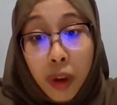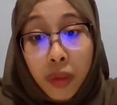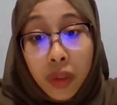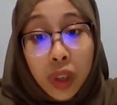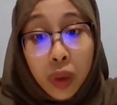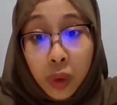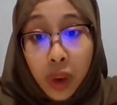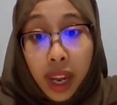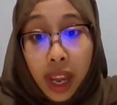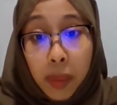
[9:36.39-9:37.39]
of a shoe
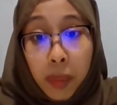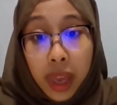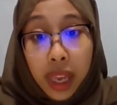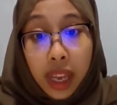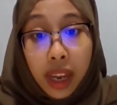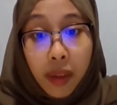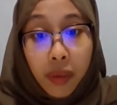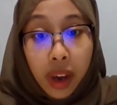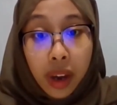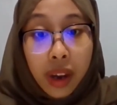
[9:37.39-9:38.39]
rack and make it
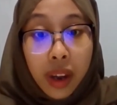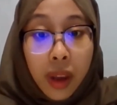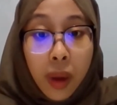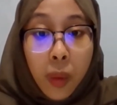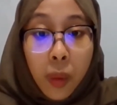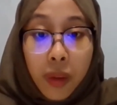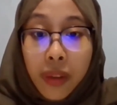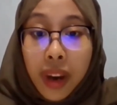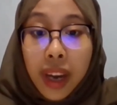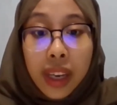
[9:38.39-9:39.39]
different with
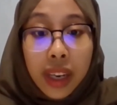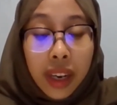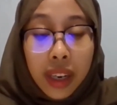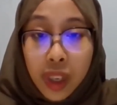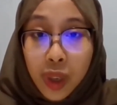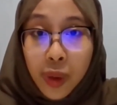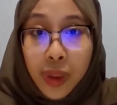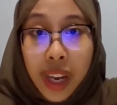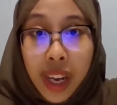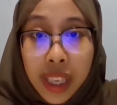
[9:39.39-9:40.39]
other current shoe
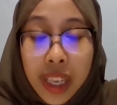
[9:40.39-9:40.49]
rack.